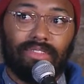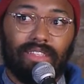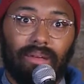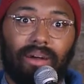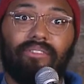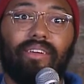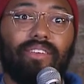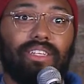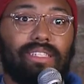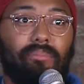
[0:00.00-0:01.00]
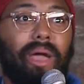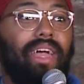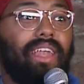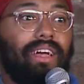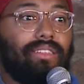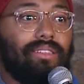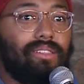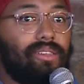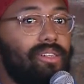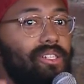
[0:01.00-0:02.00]
And my favorite is the
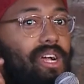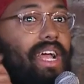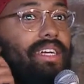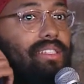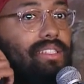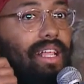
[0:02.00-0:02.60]
panhandlers on trains.